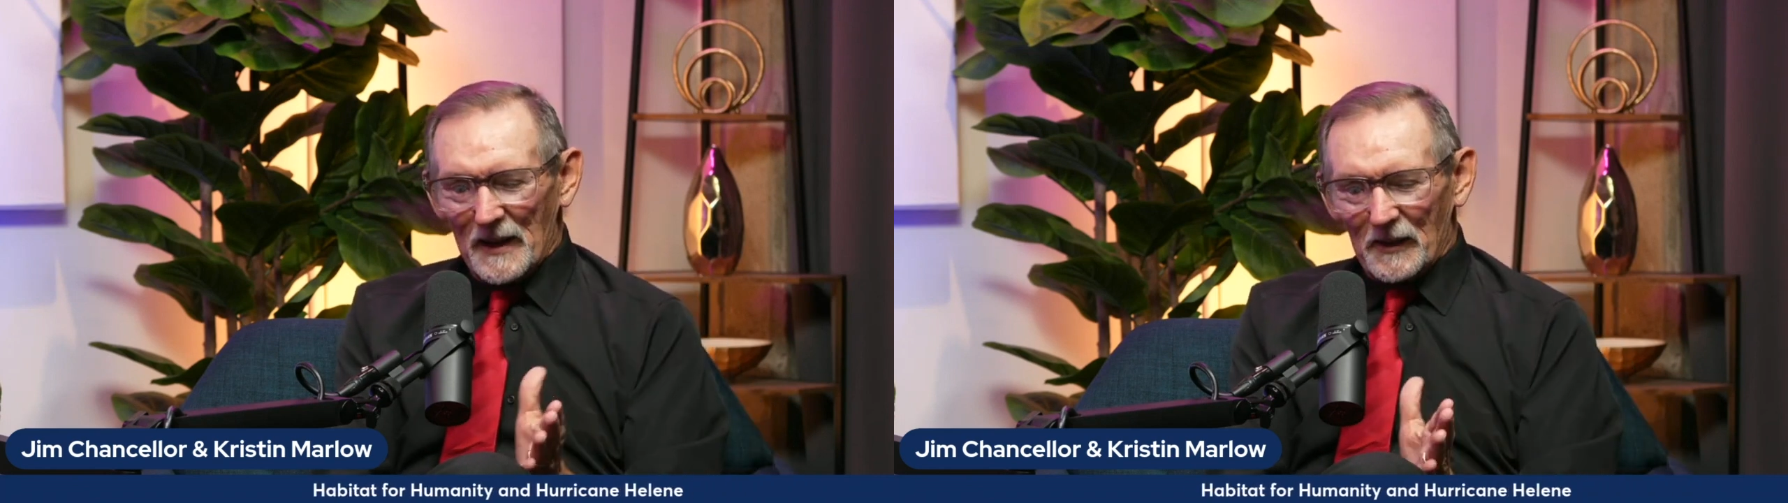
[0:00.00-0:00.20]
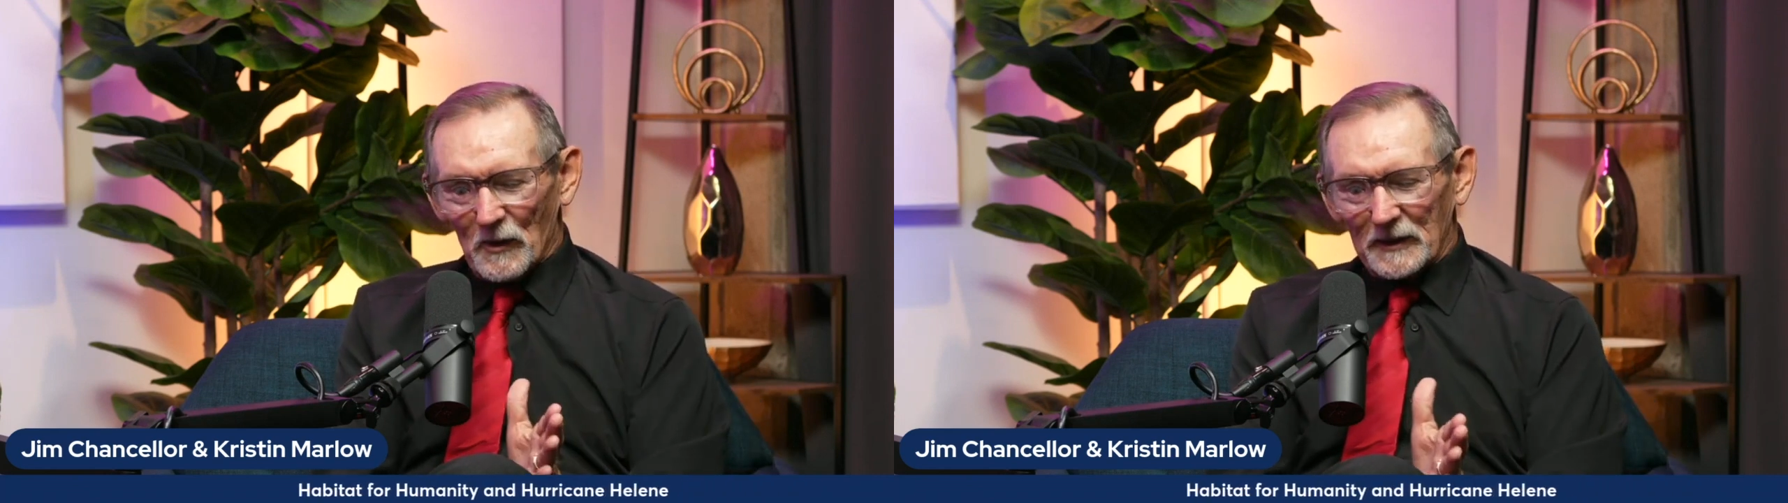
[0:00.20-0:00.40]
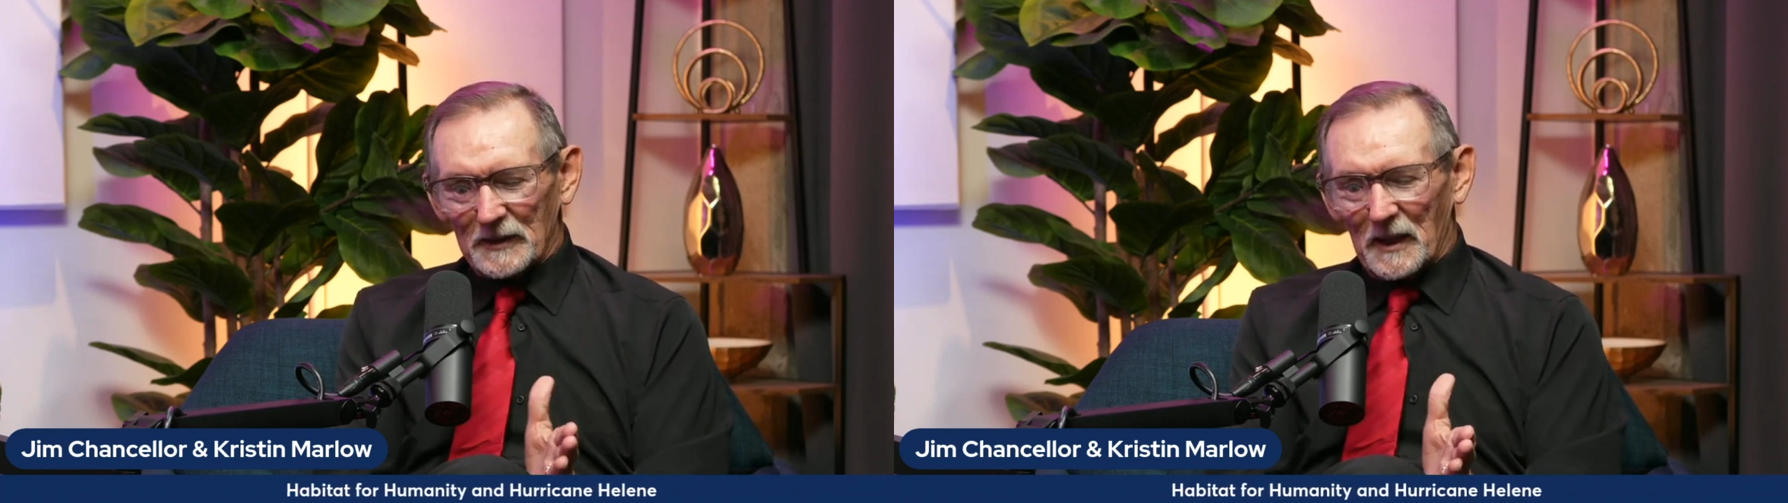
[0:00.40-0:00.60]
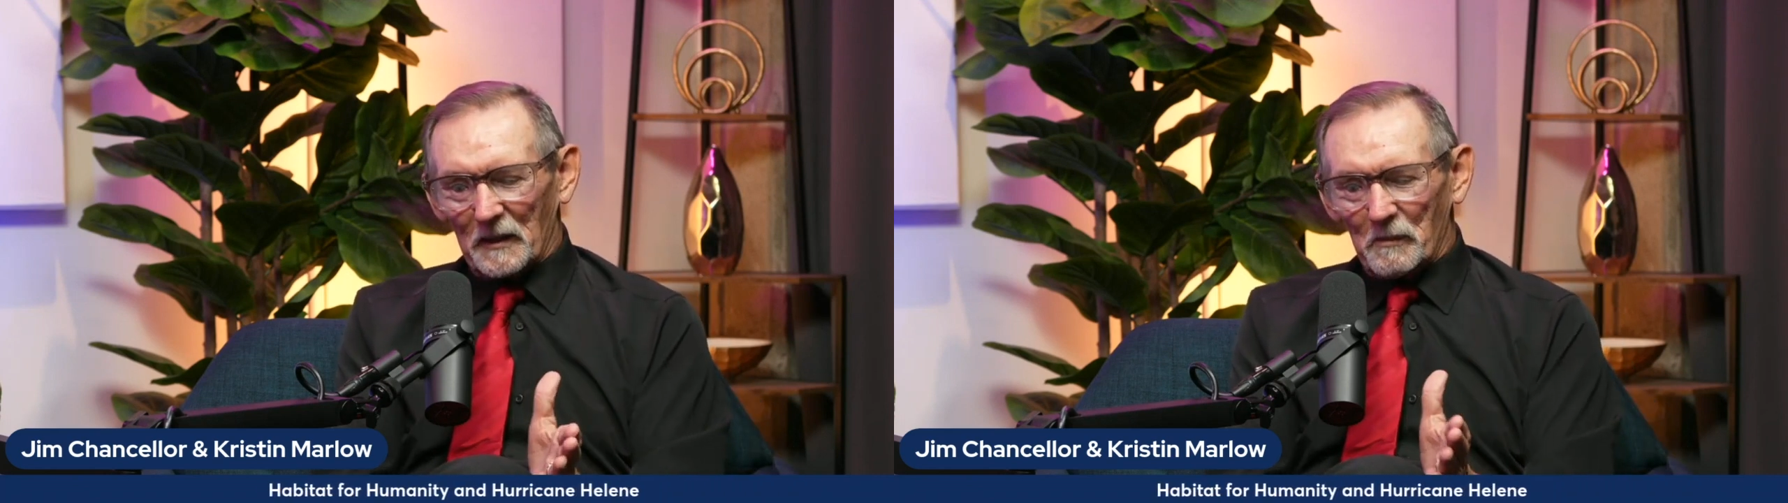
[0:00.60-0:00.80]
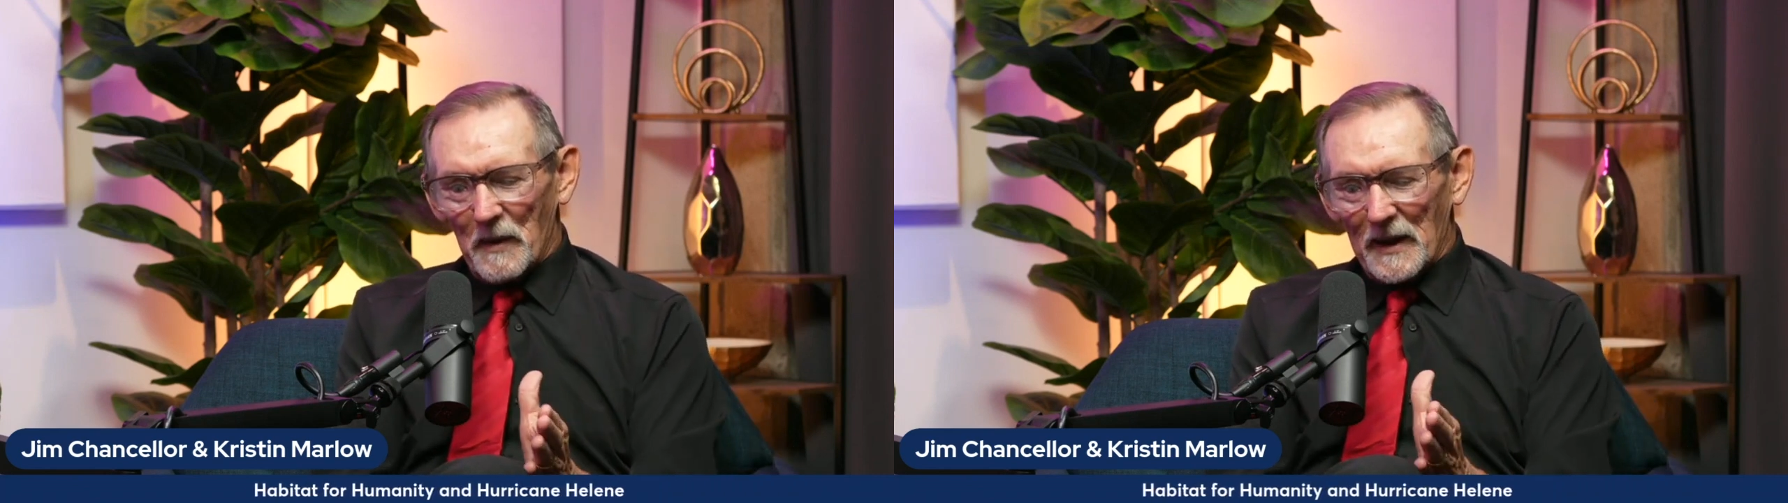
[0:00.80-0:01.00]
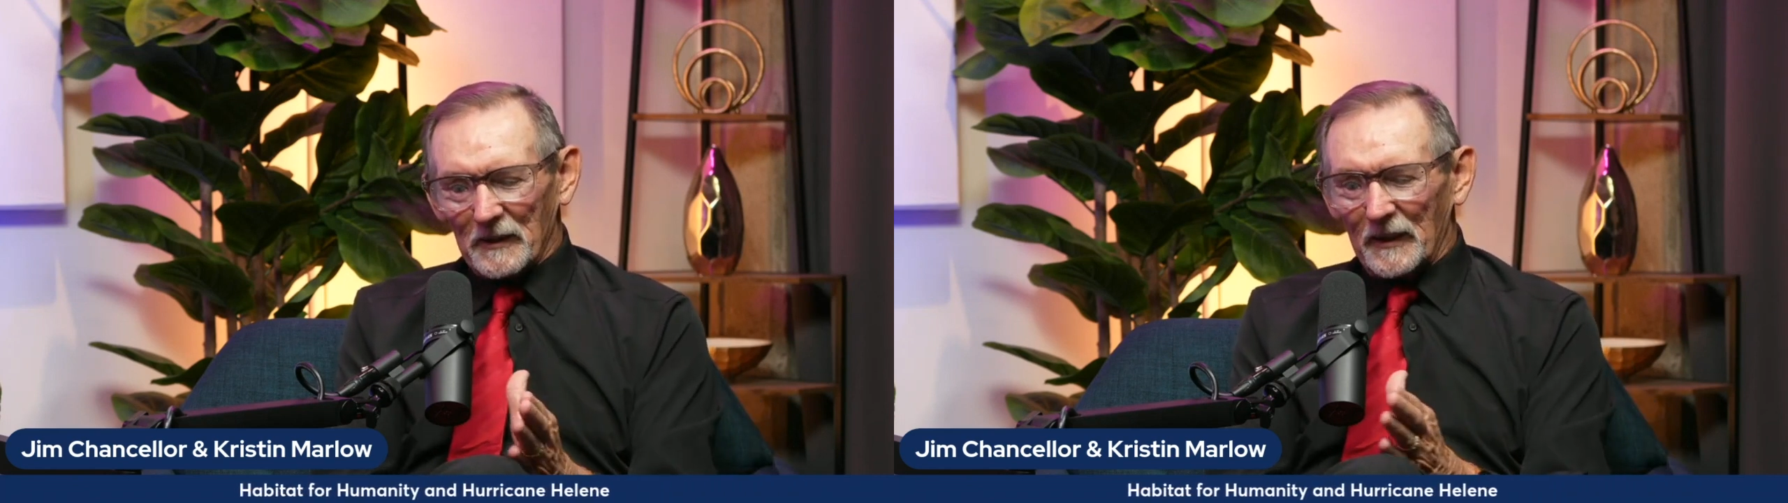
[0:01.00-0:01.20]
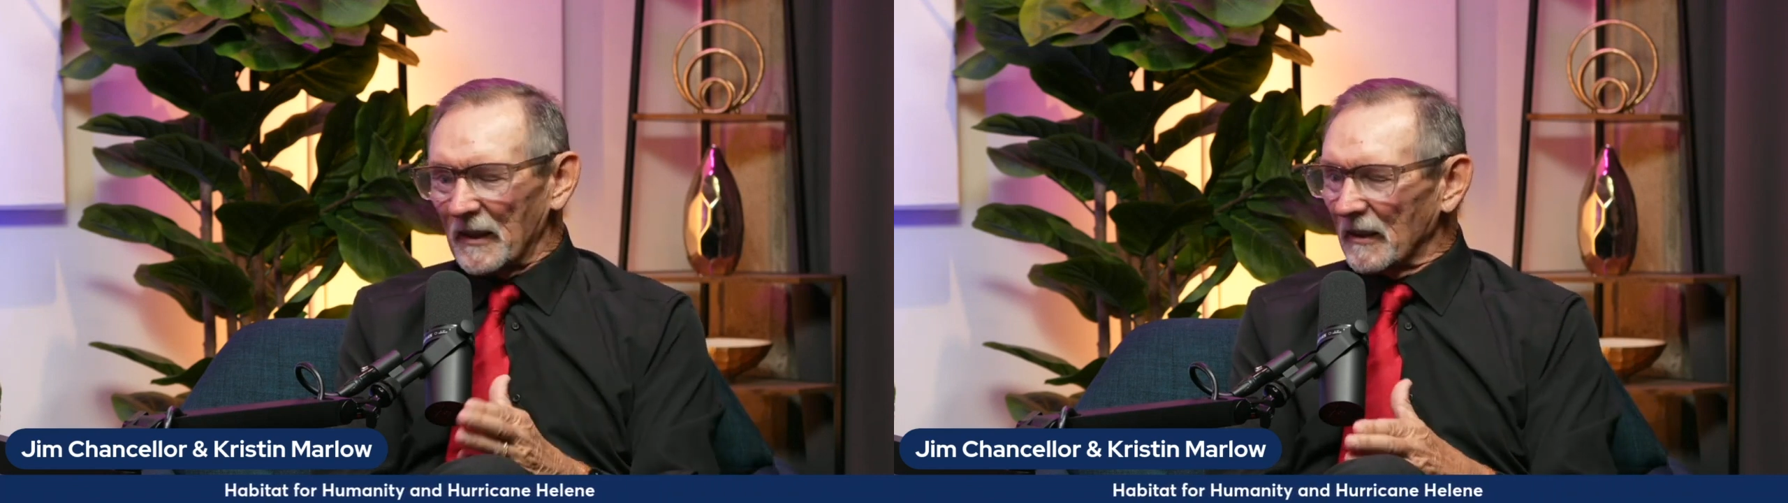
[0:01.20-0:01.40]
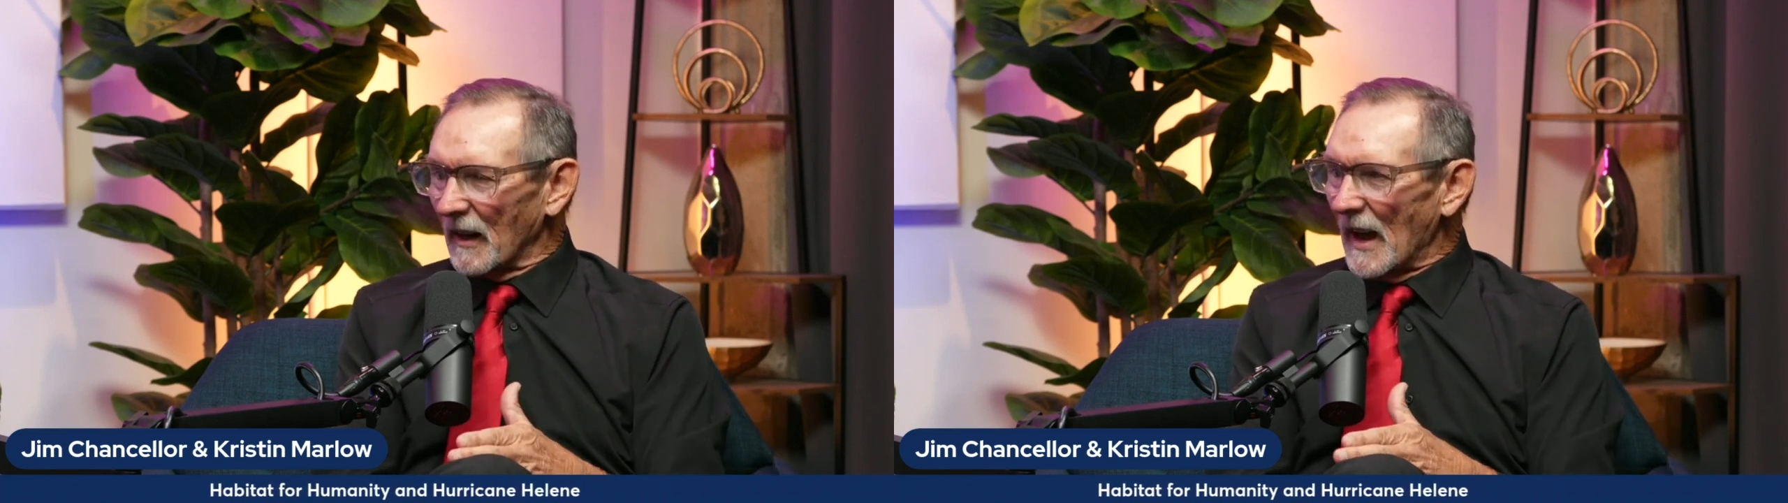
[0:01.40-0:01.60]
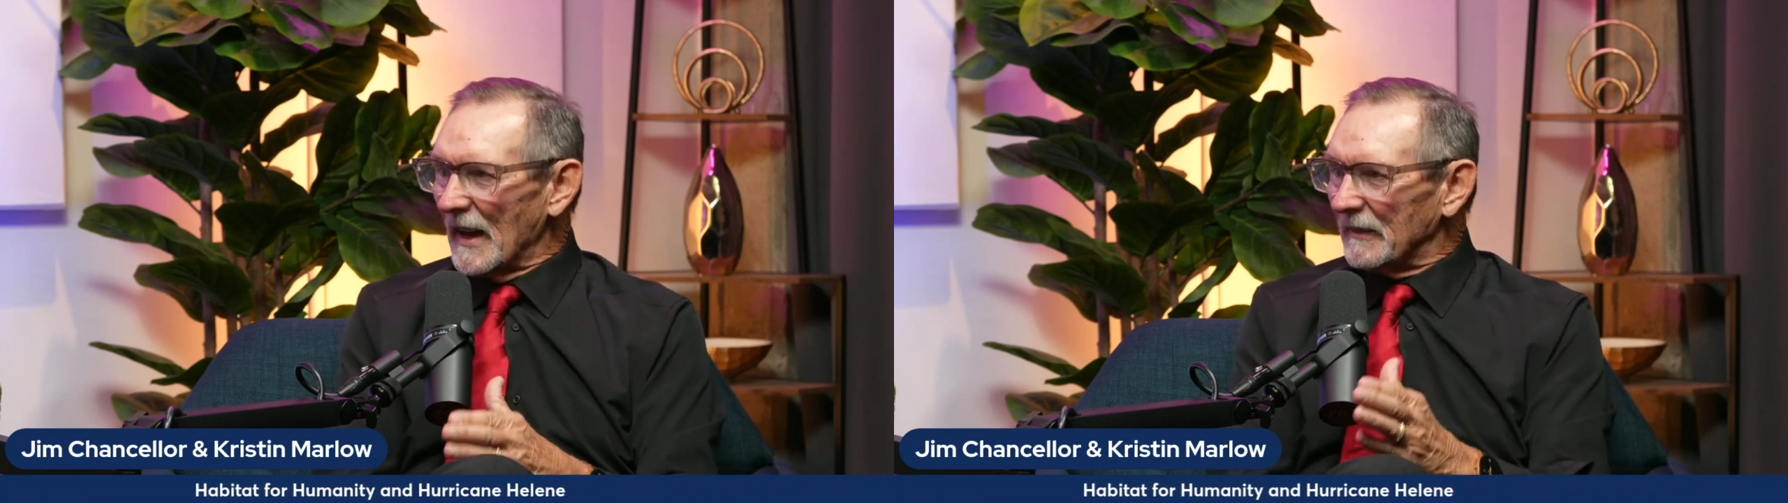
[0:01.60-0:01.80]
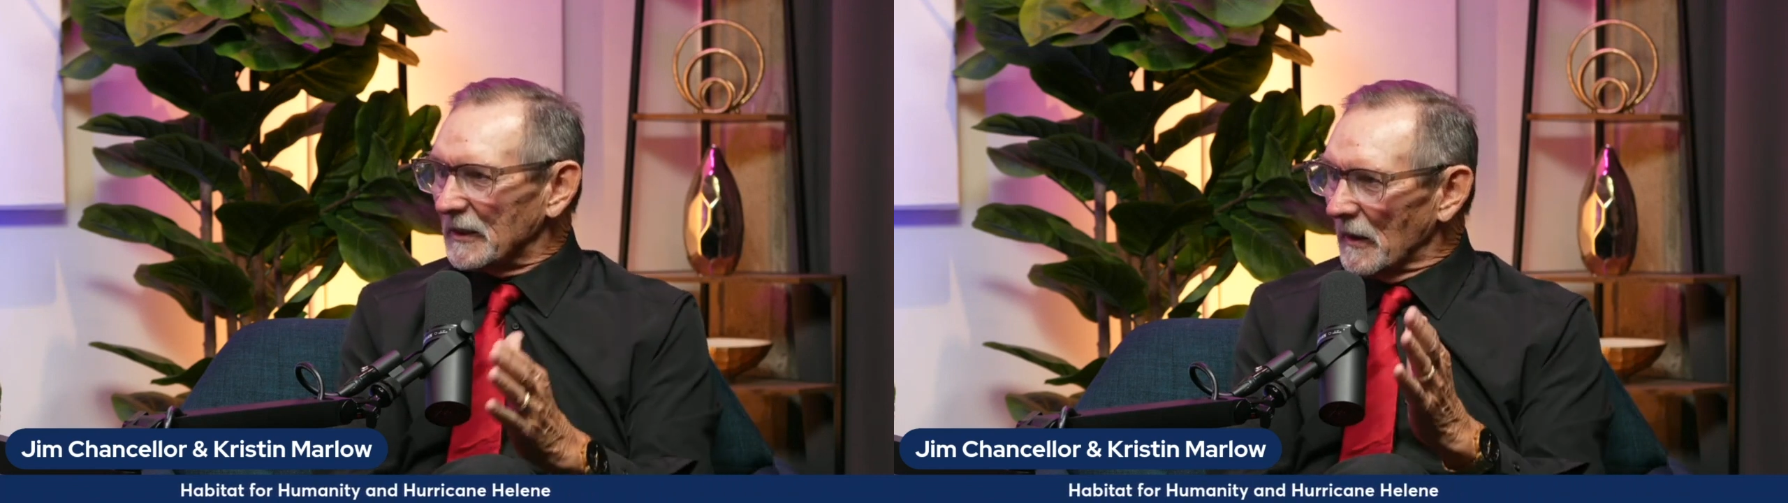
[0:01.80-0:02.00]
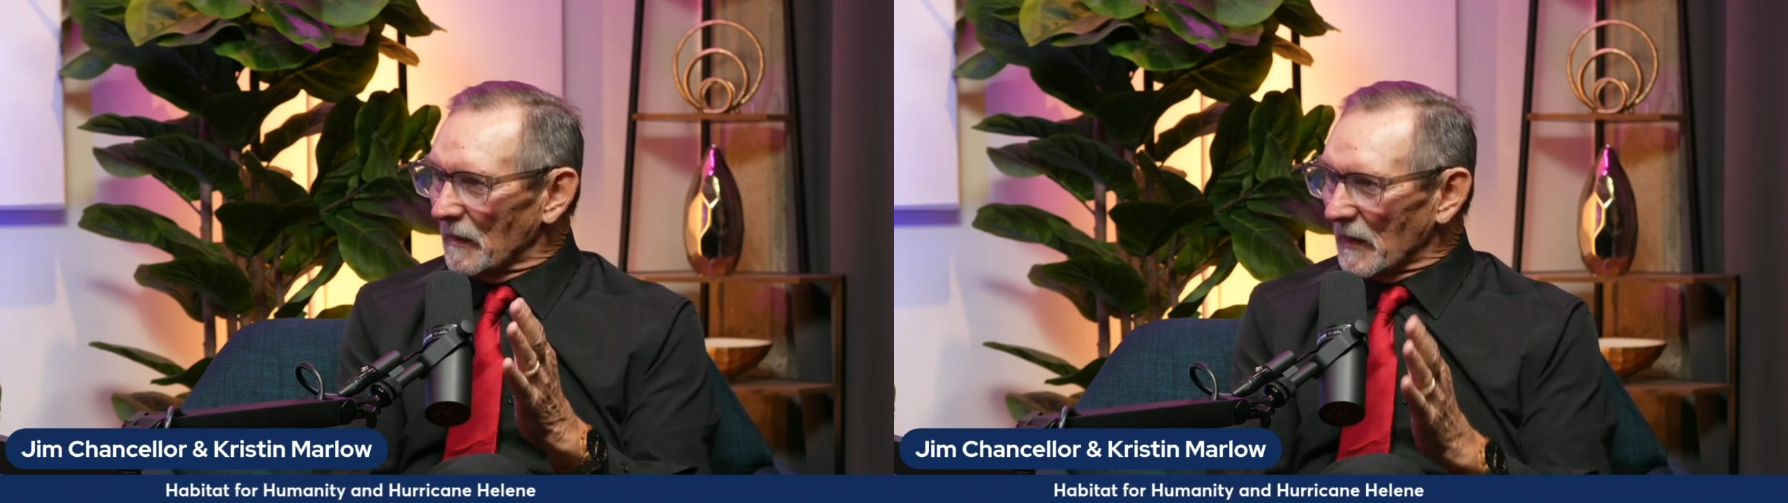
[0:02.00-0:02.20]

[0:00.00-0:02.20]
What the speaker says: interested in bettering their lives.